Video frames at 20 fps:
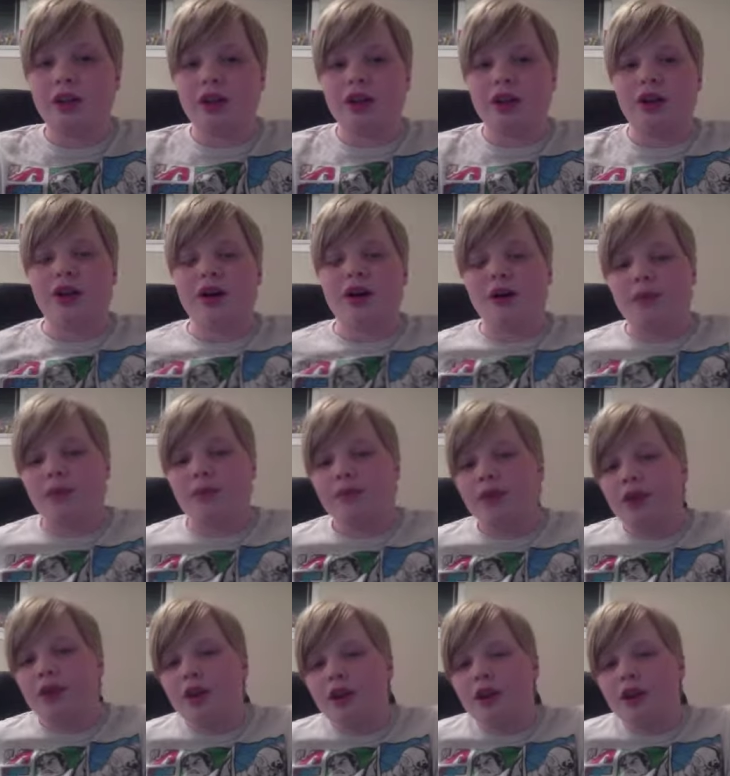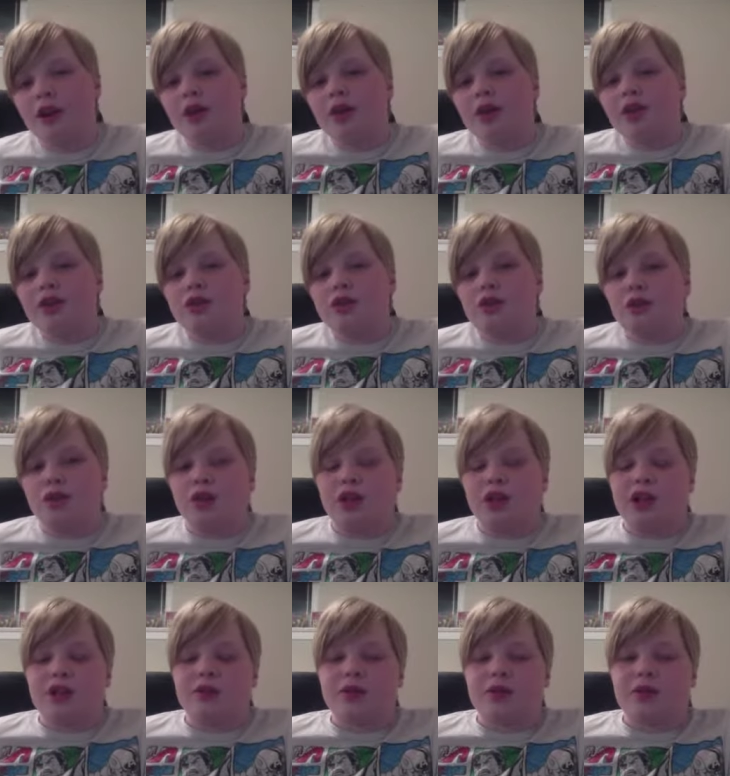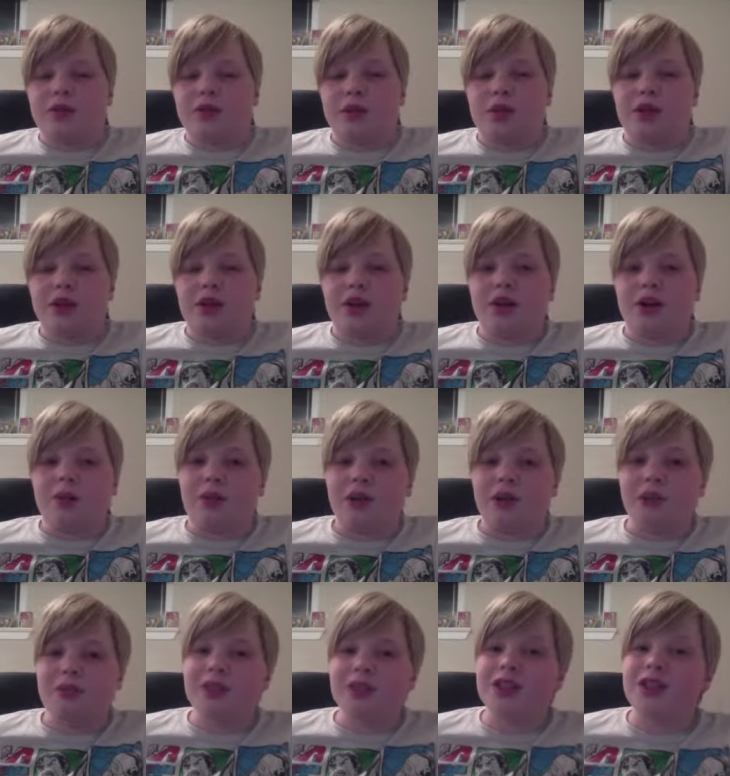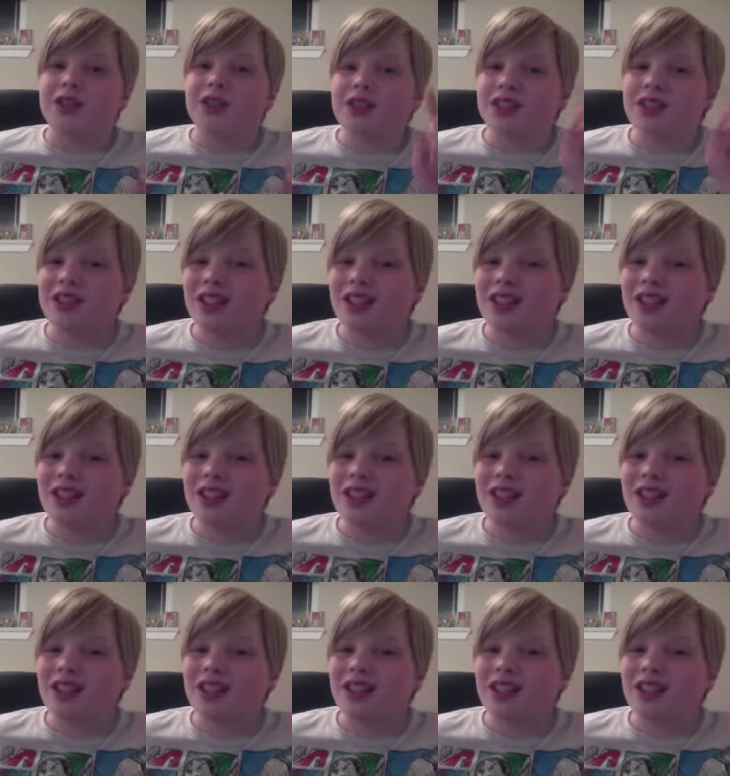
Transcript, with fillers: Um, so you guys might not want to miss it.